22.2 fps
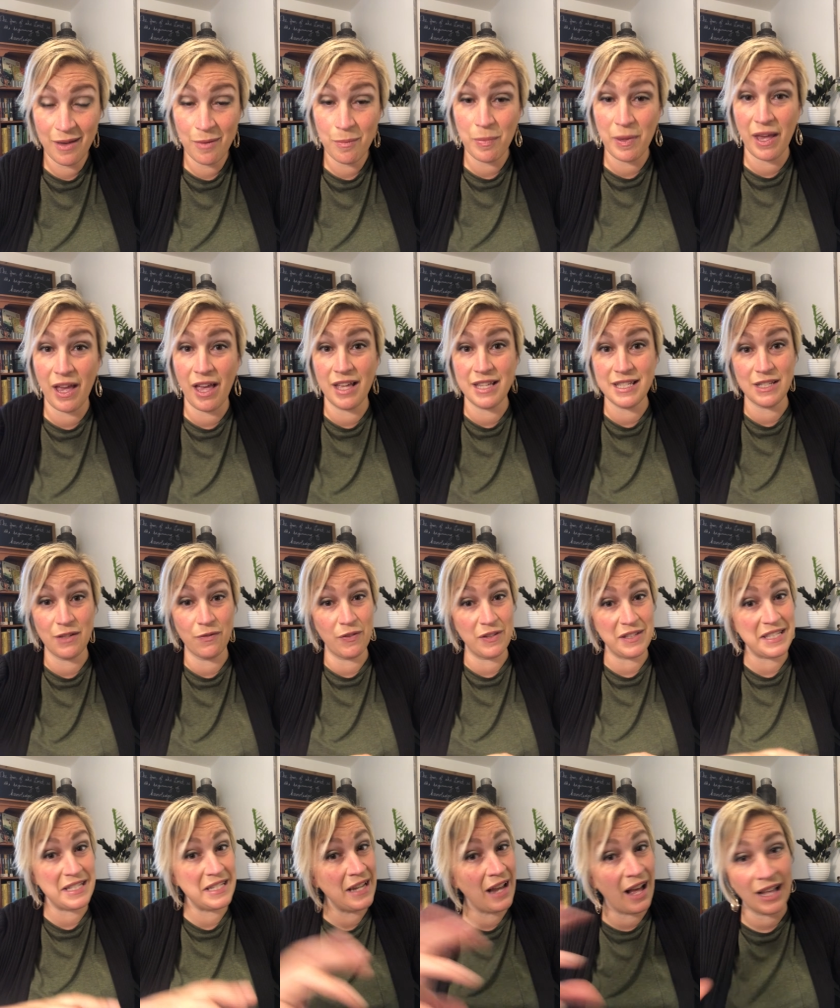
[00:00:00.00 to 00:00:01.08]
because if
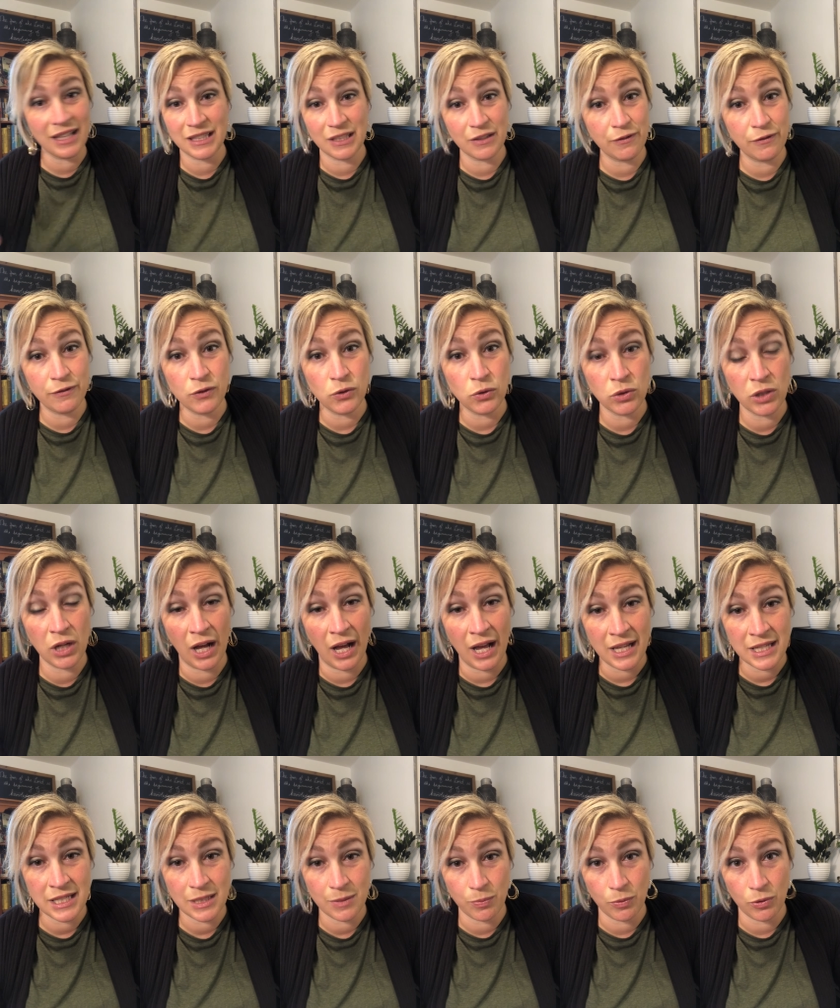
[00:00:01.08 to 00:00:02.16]
it's not the full
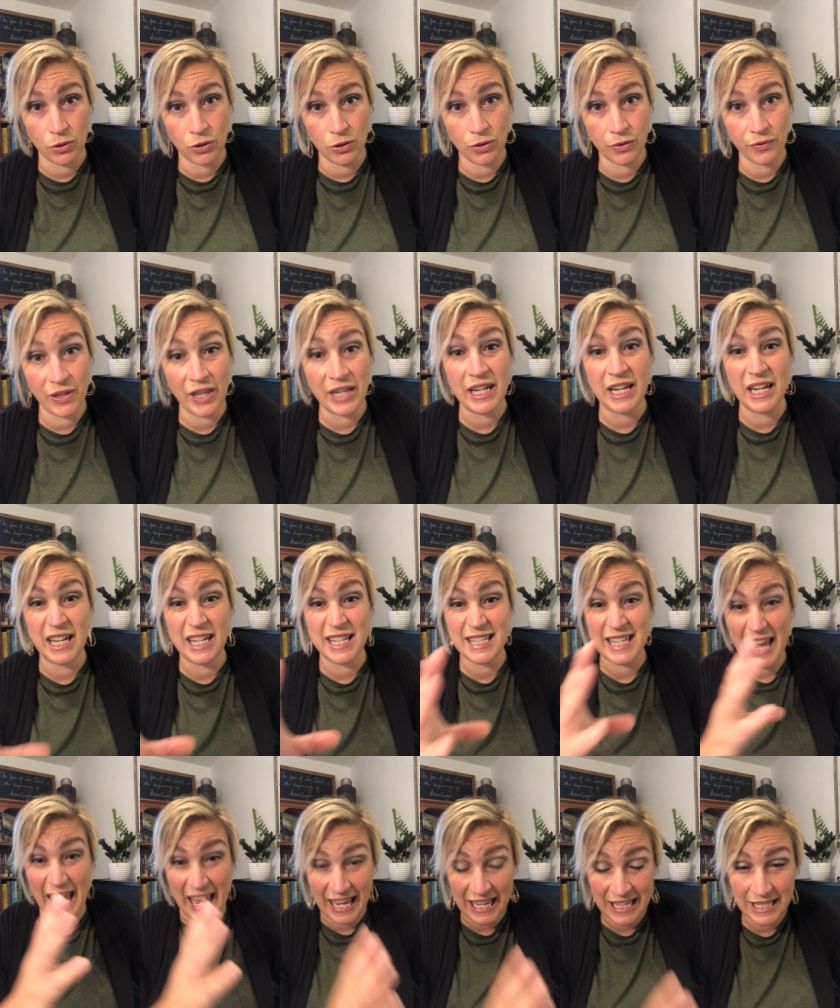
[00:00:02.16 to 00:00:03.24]
gospel, then it is
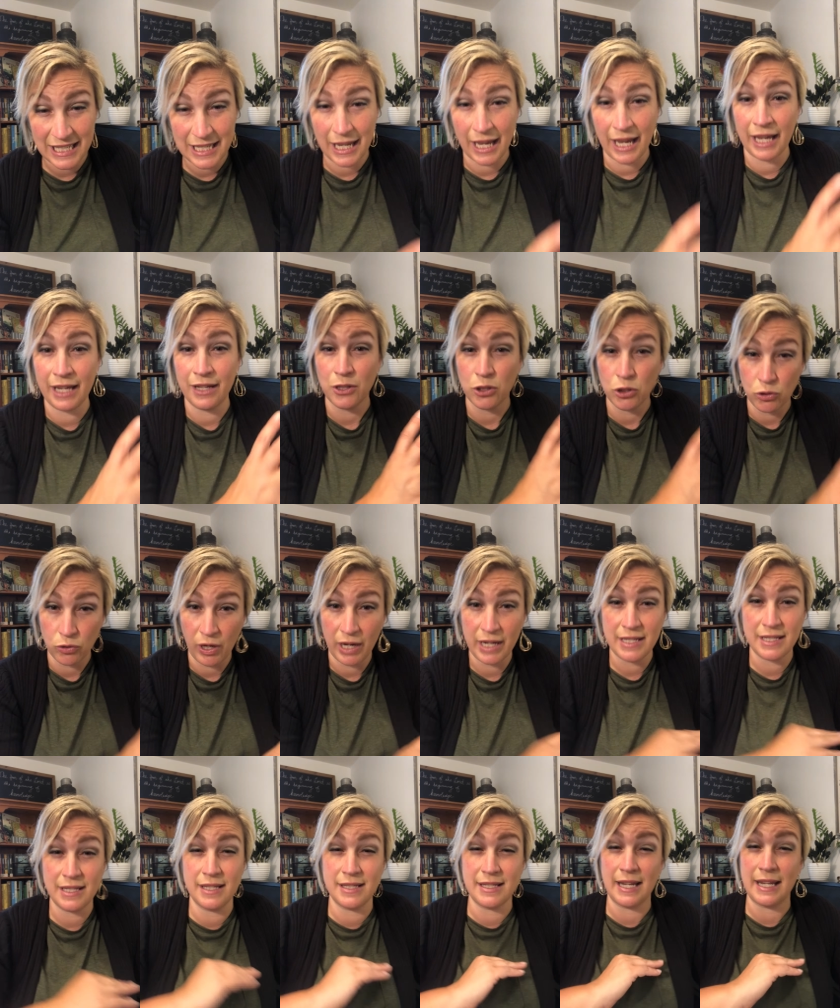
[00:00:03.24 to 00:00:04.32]
anti
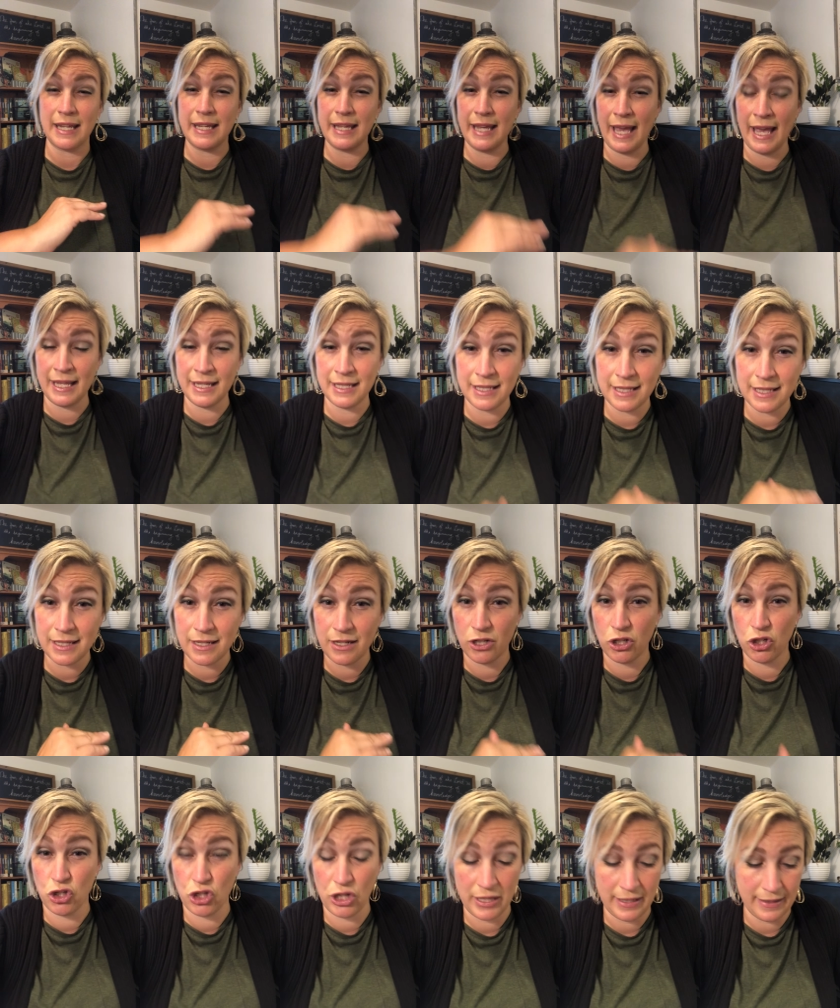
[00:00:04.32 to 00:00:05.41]
Christ, it's against
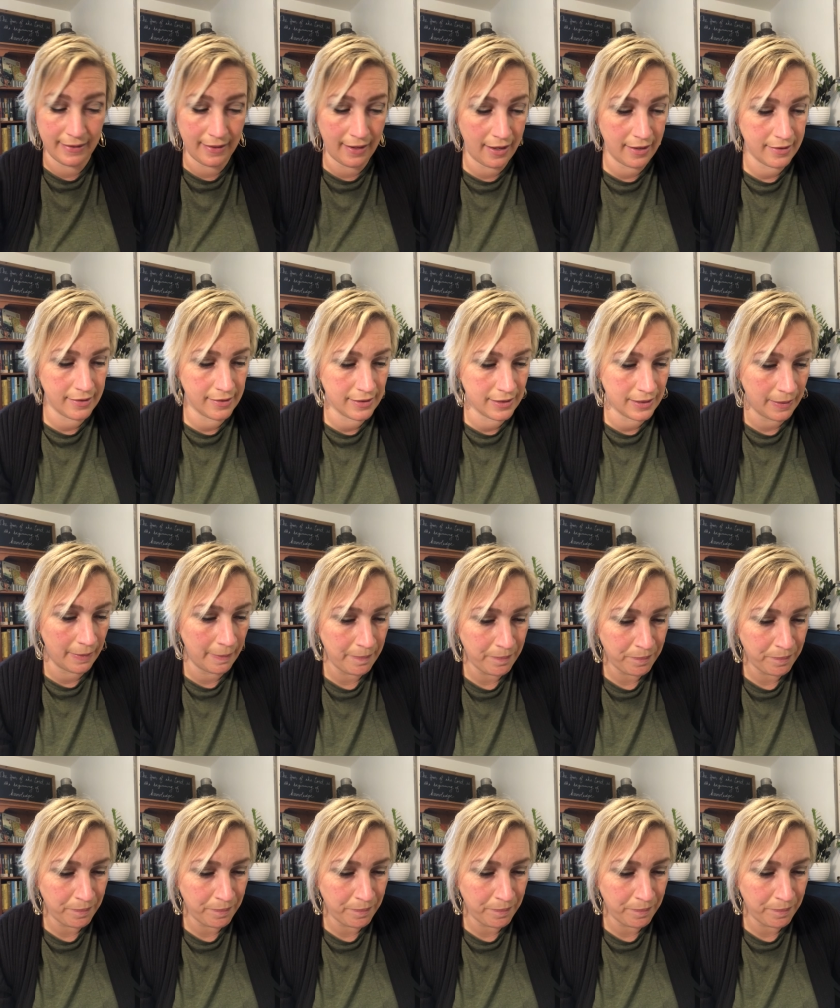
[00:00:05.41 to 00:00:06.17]
Jesus.